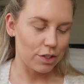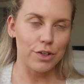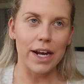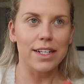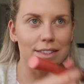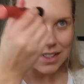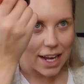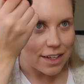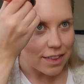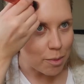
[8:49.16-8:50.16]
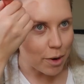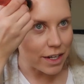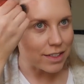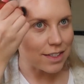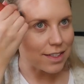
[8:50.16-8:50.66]
Dragon's Den and The
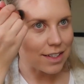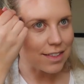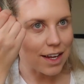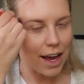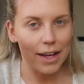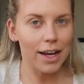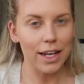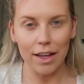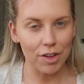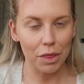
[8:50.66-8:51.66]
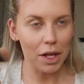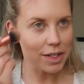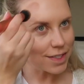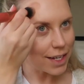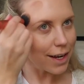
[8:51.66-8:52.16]
Apprentice last night. I love a
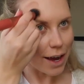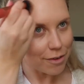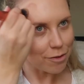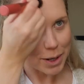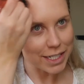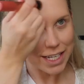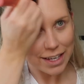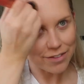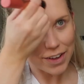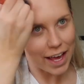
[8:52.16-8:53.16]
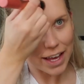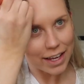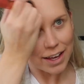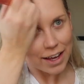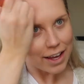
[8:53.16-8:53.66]
Thursday night for my TV.